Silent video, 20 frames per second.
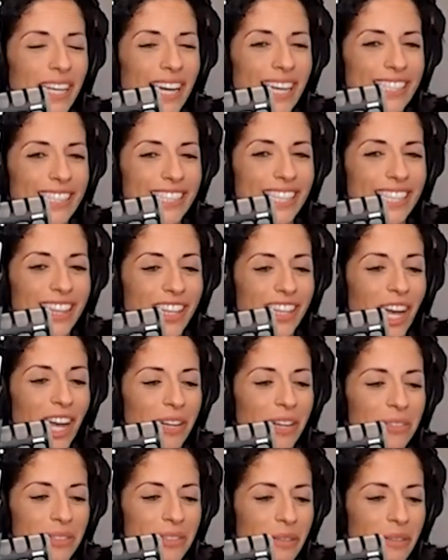I actually thought
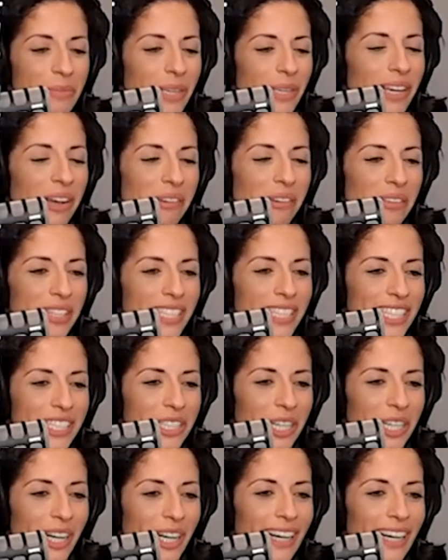I was going to be a health
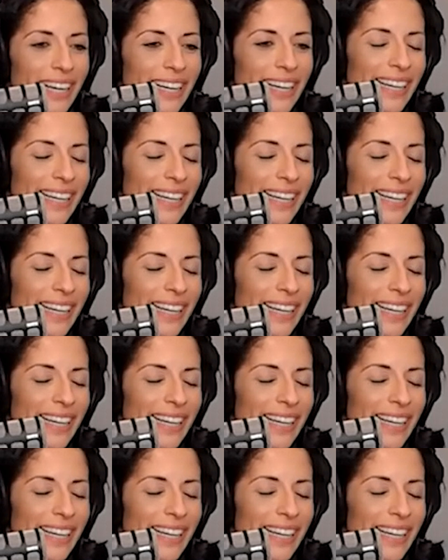teacher,